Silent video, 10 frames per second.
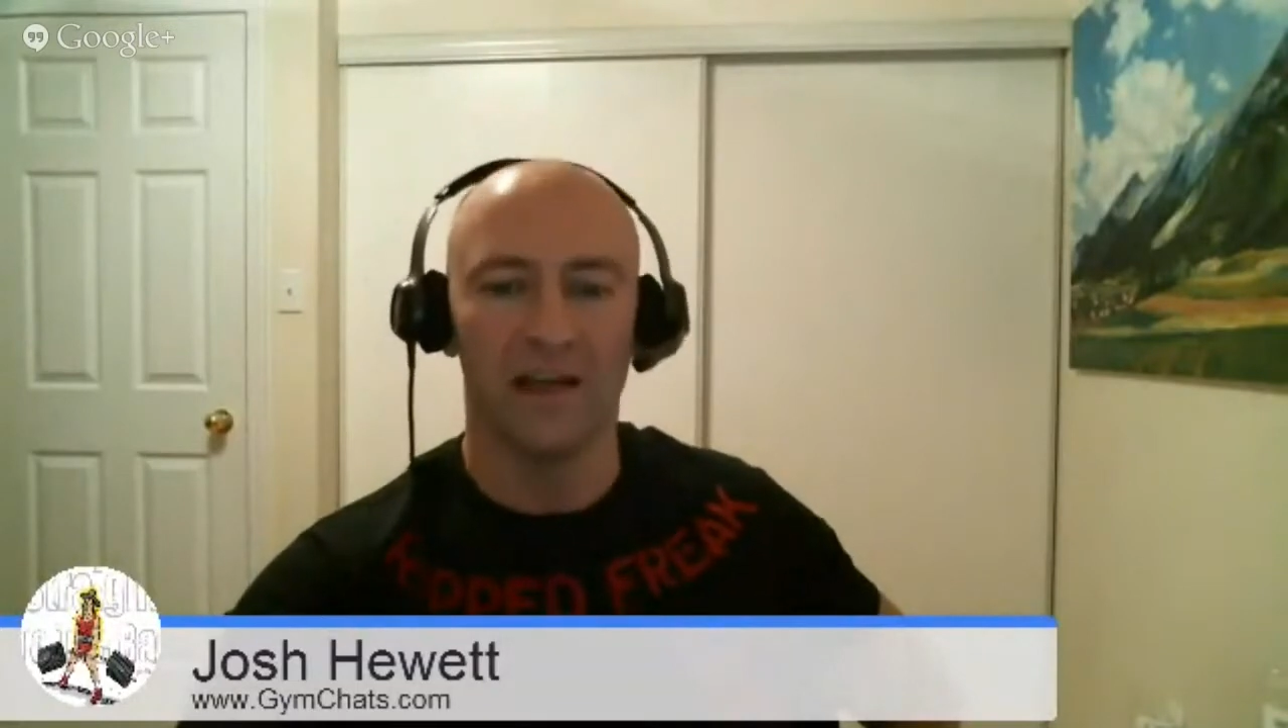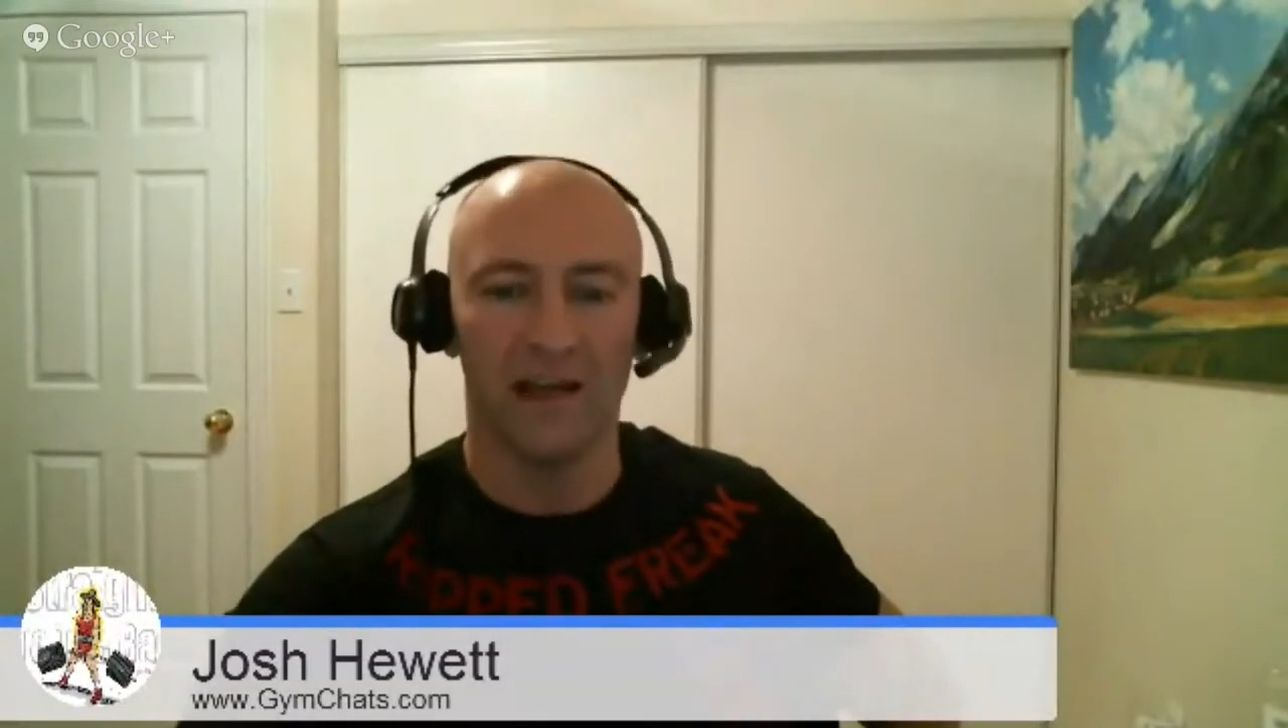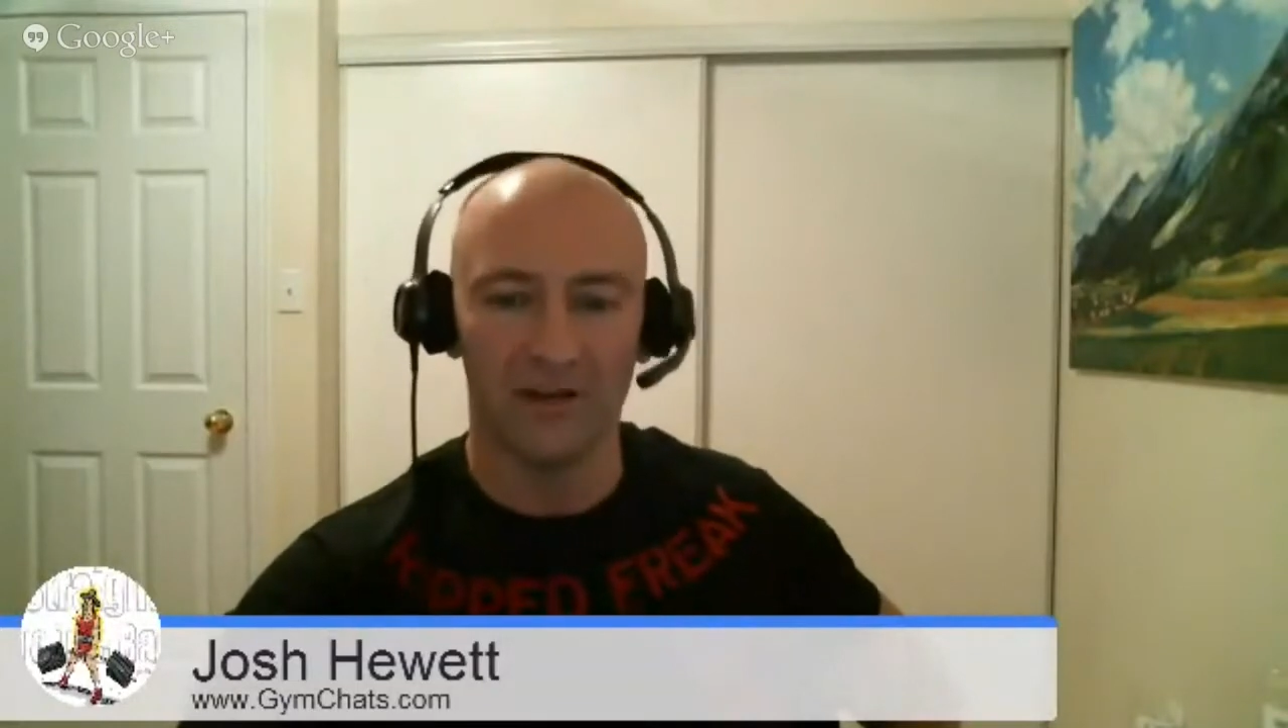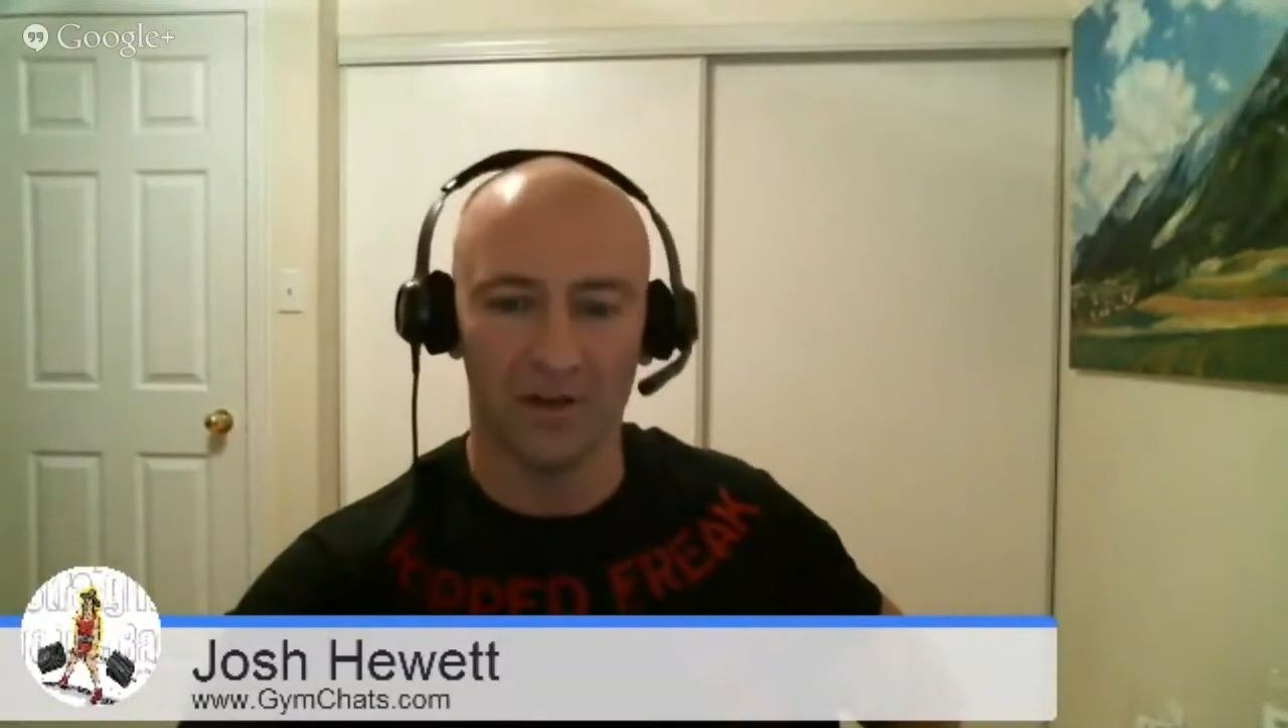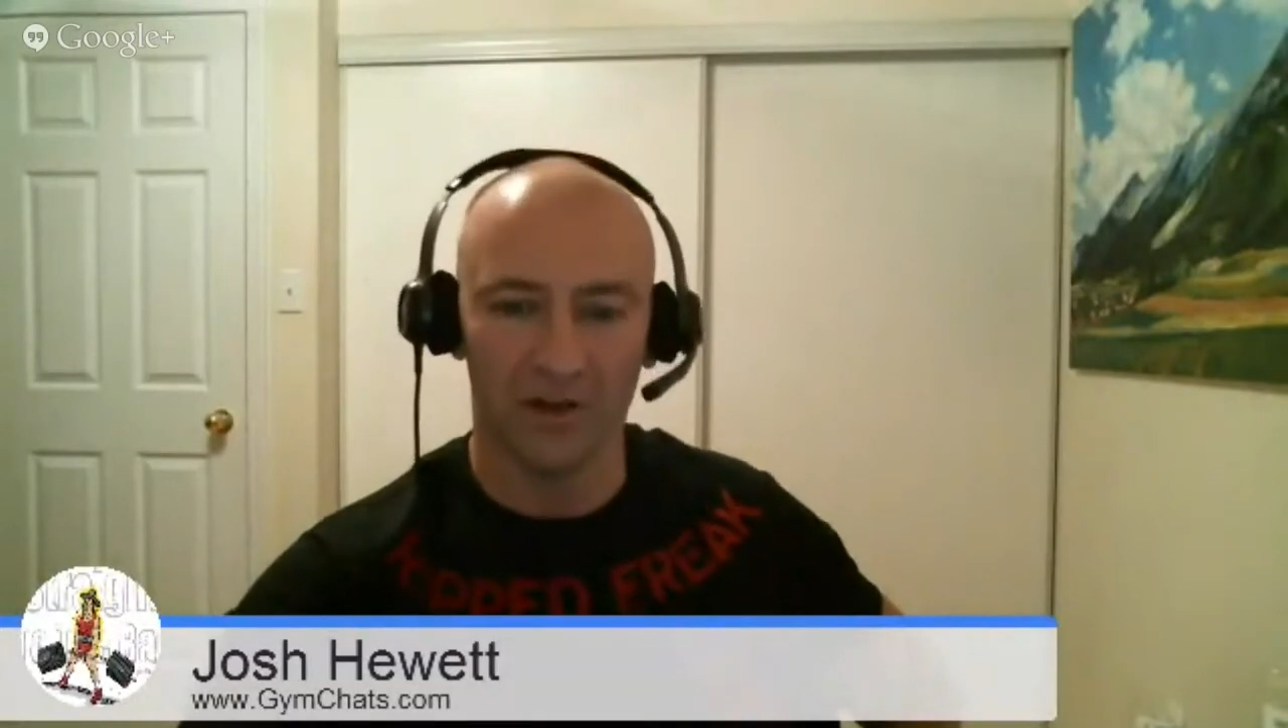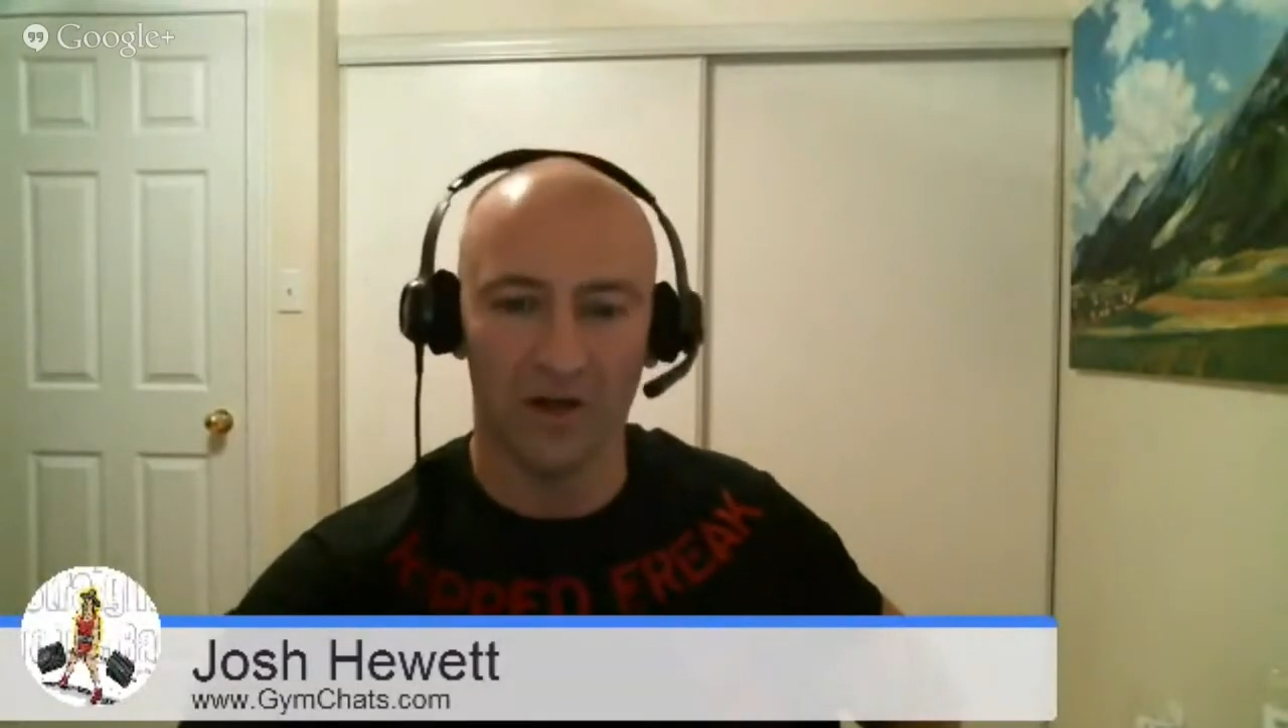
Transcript: and your